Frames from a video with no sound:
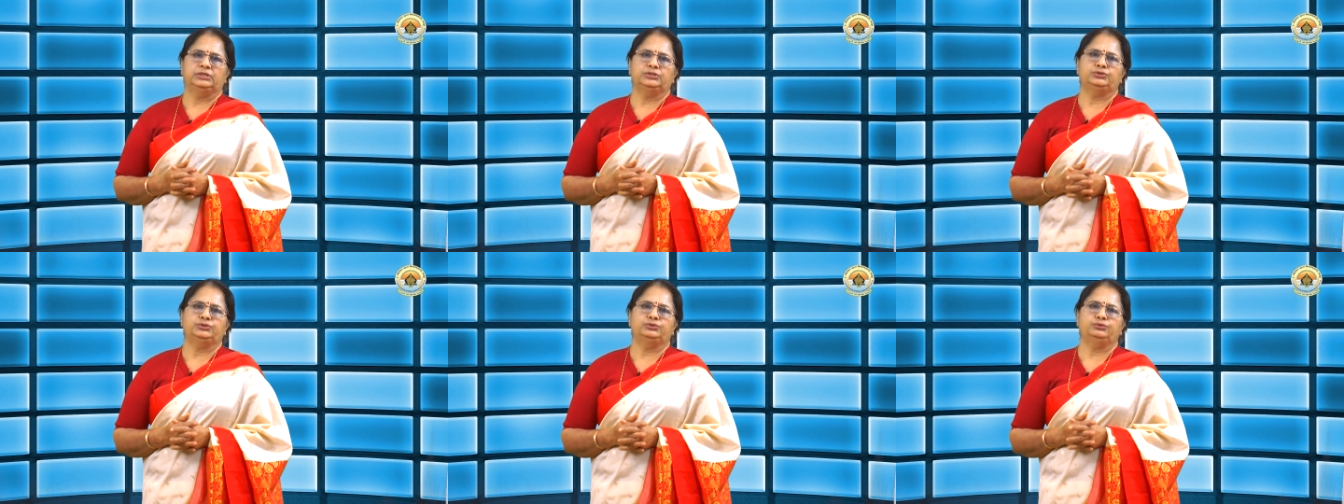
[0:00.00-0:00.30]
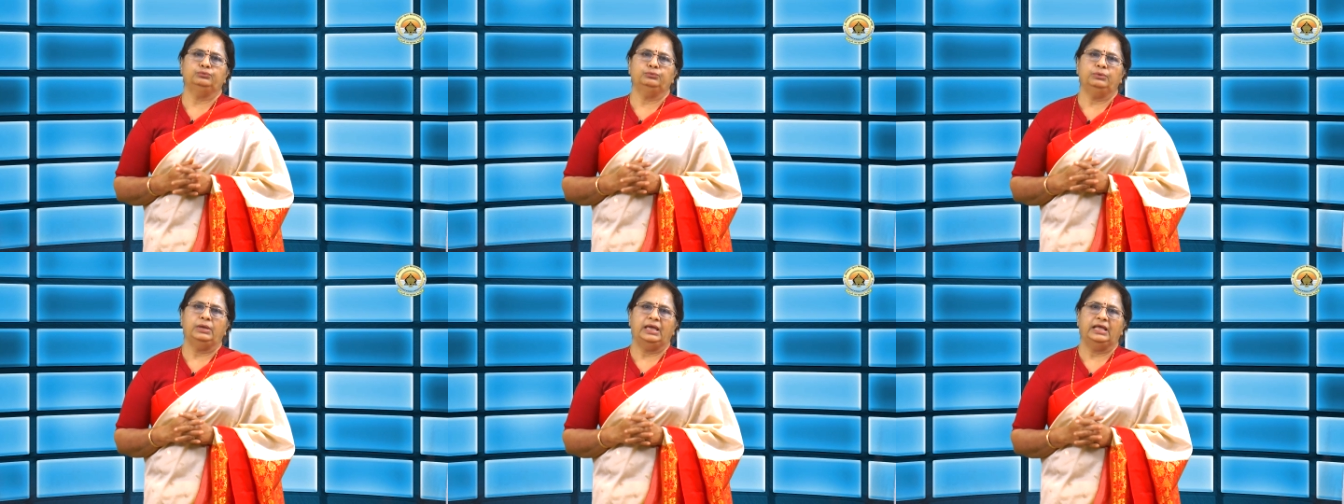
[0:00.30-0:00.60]
is
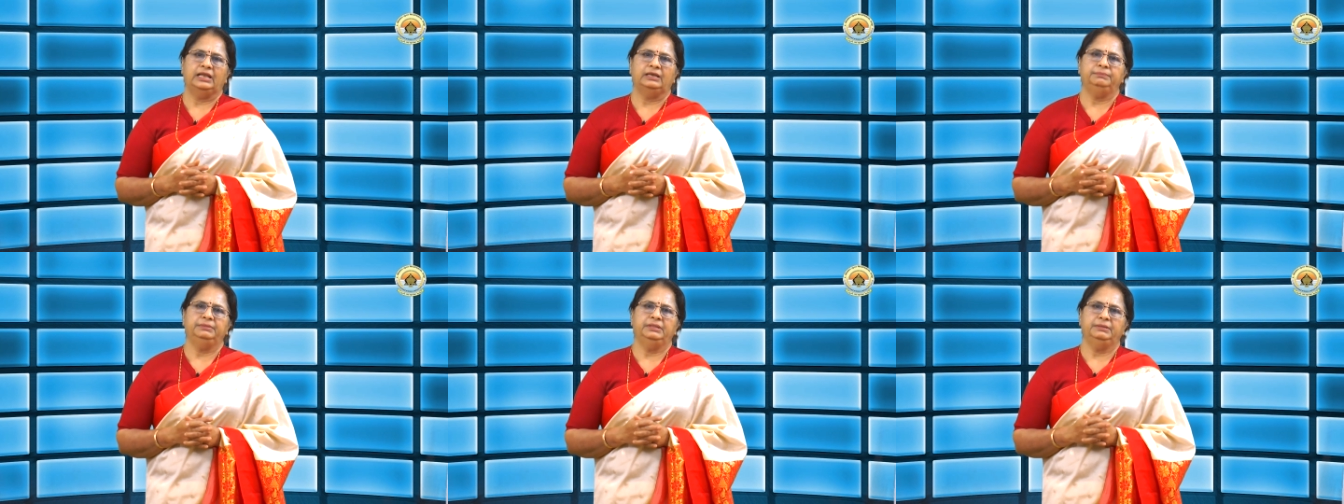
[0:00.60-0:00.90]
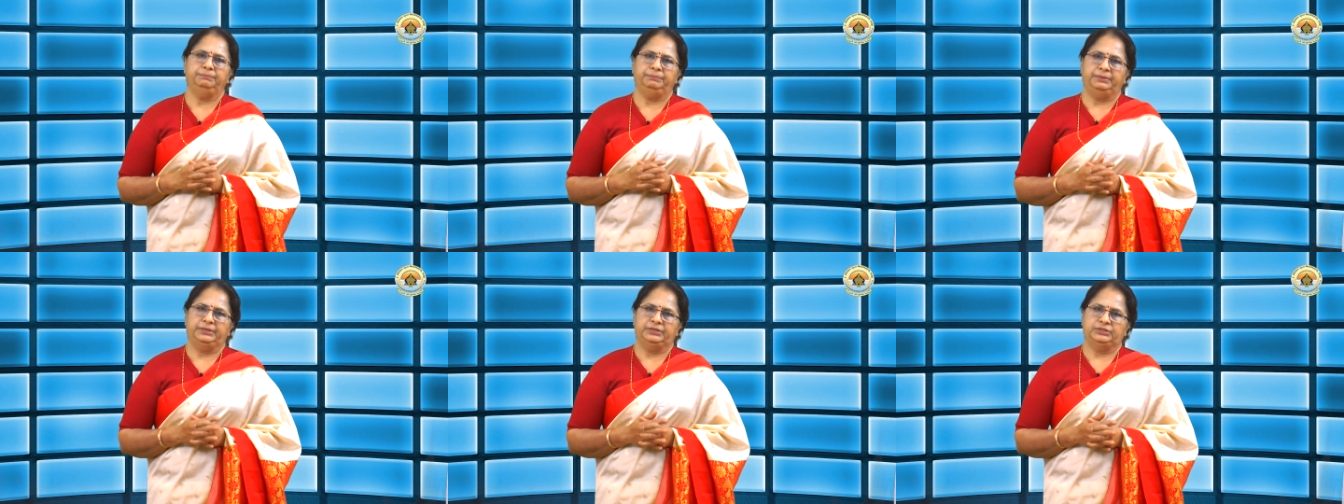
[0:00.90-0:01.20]
to help
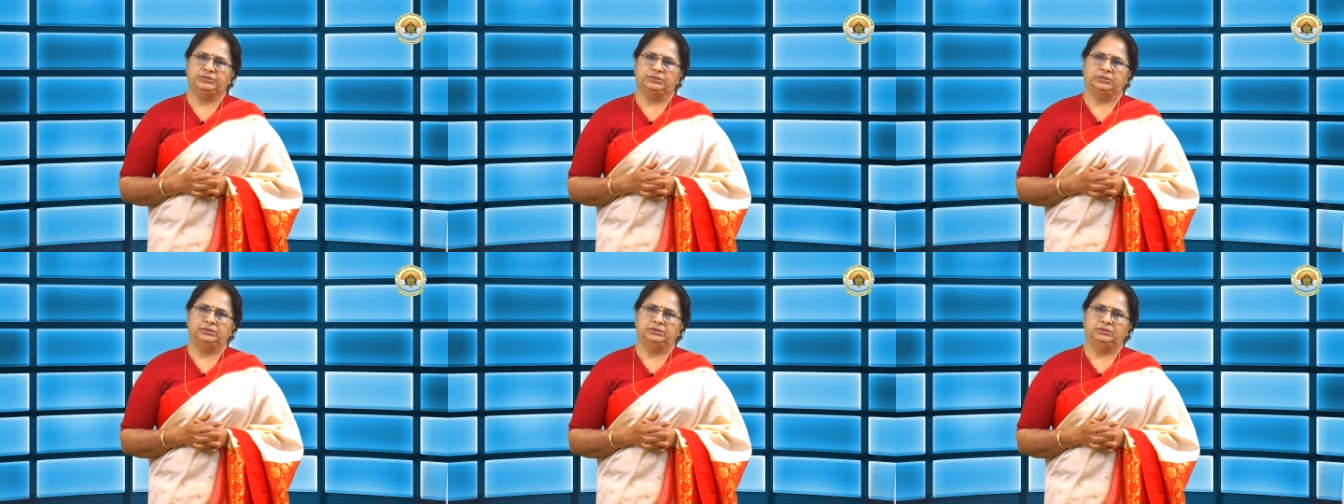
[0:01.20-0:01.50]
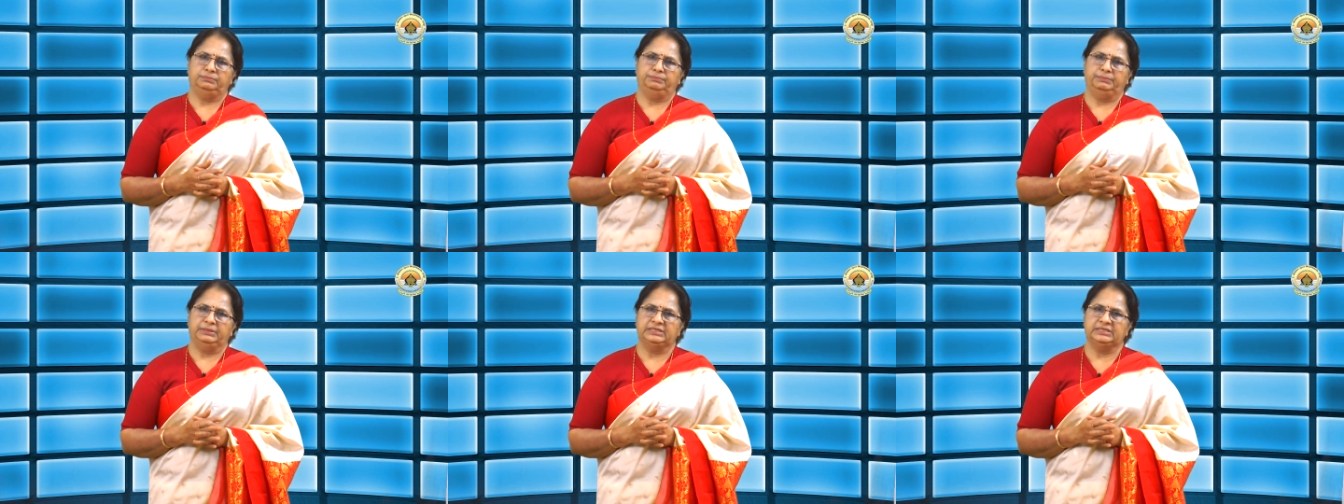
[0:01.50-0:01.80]
the
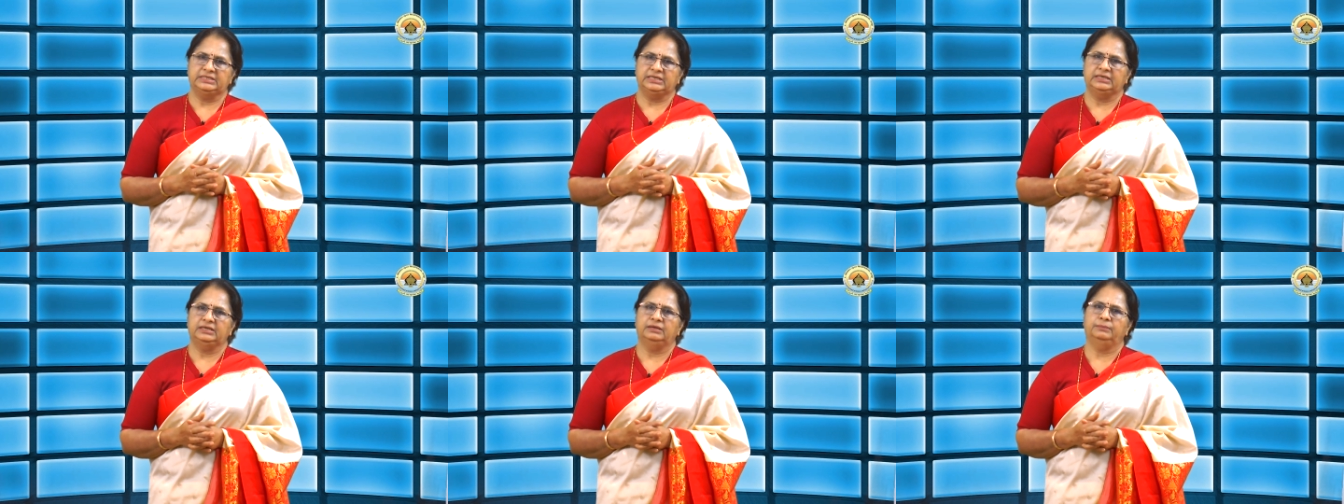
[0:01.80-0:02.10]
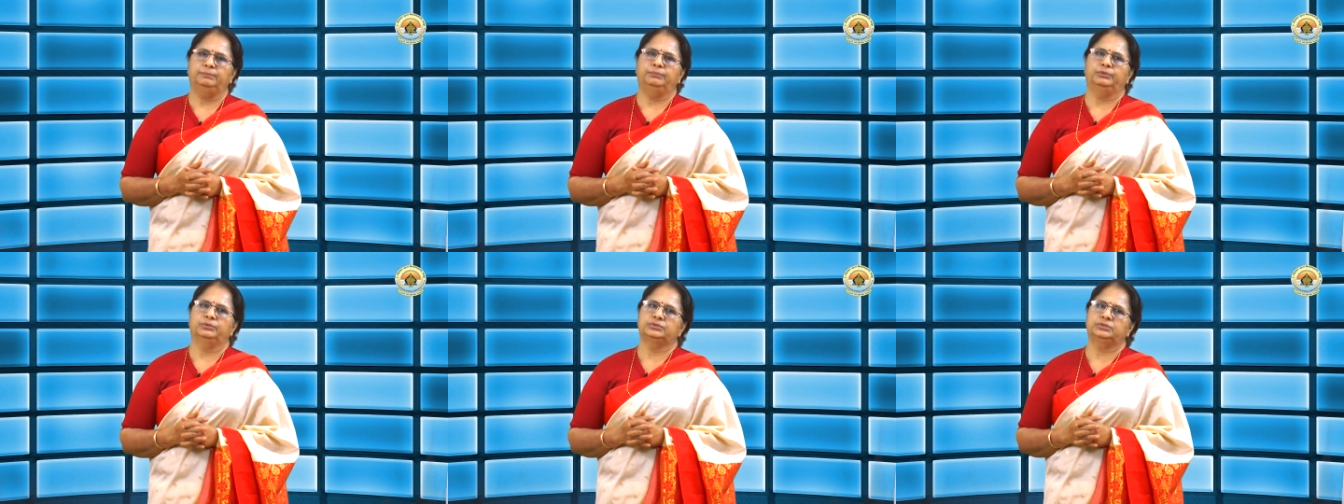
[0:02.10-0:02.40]
patient maintain
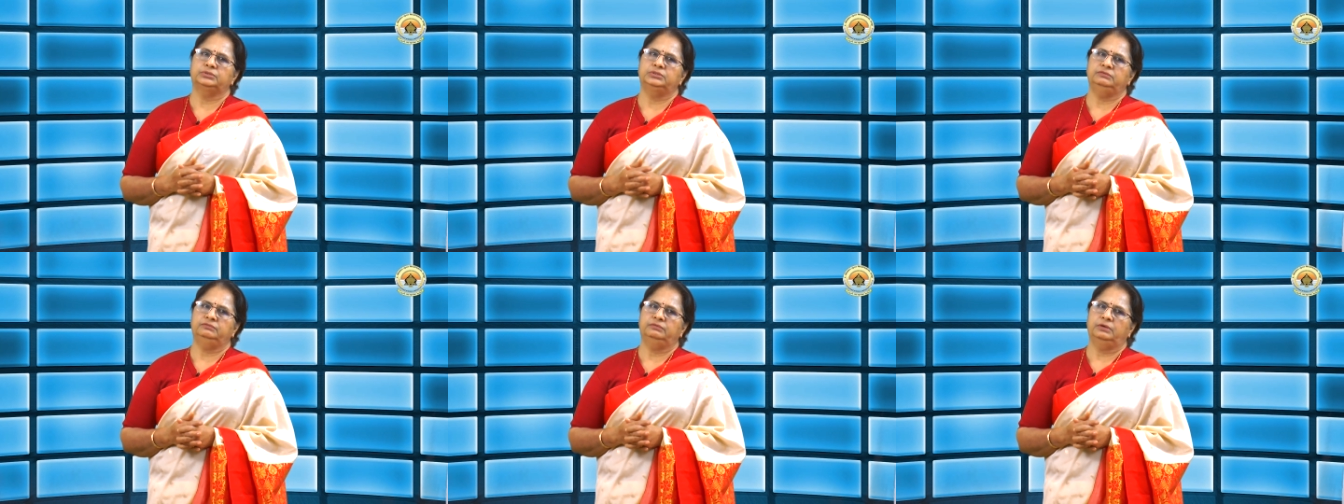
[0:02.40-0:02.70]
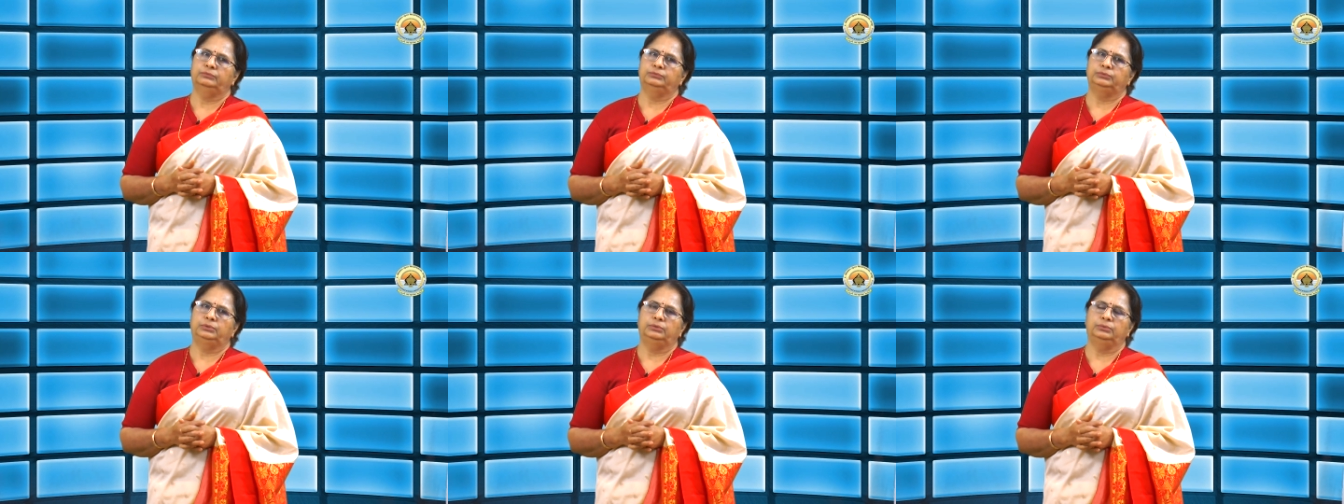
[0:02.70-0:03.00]
a positive
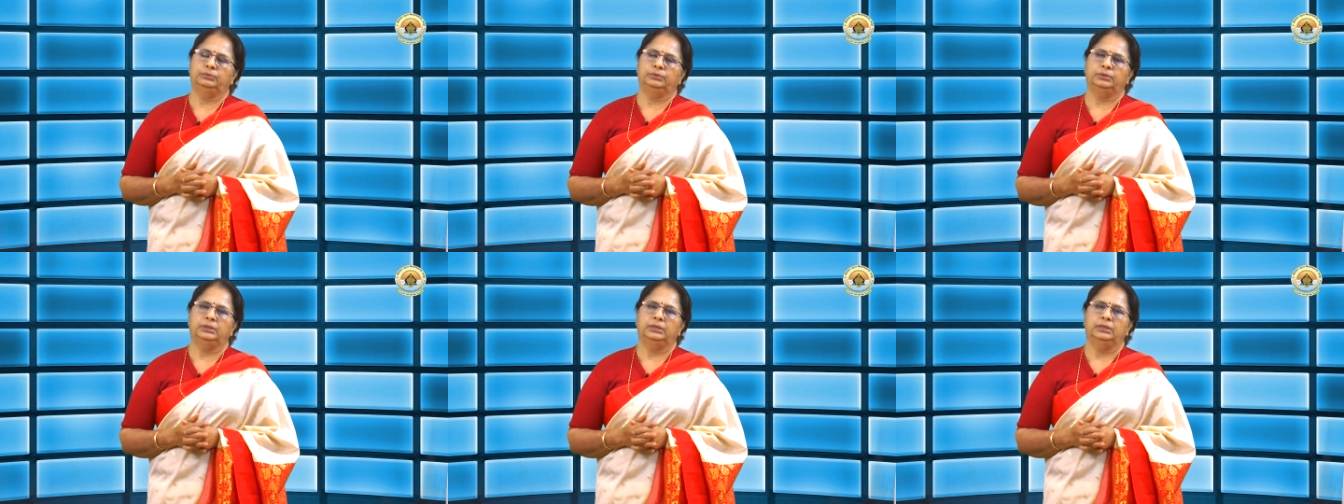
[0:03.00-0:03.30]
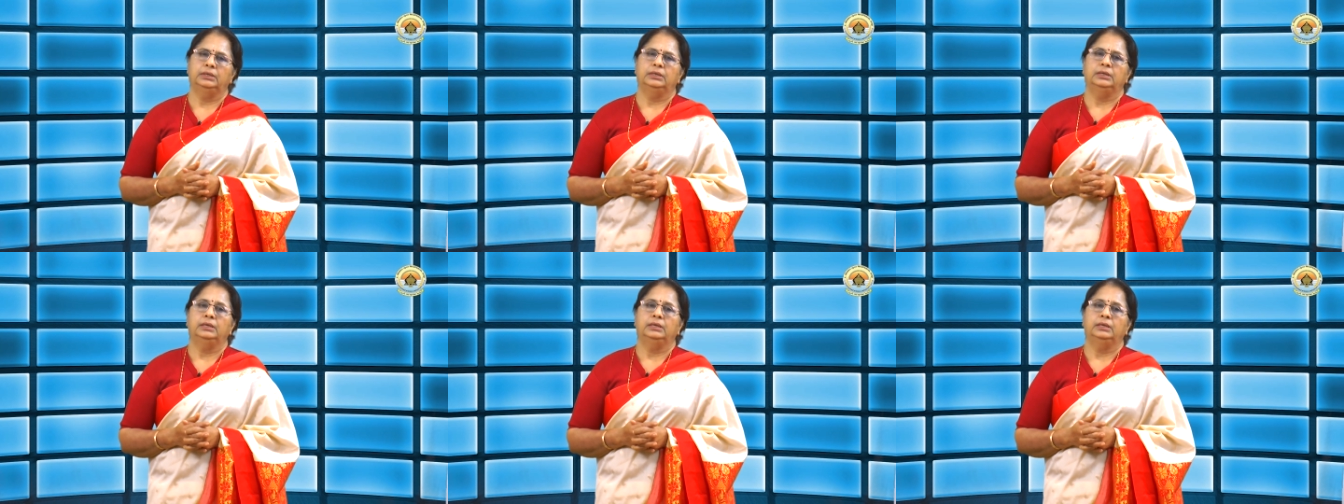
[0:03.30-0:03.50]
outlook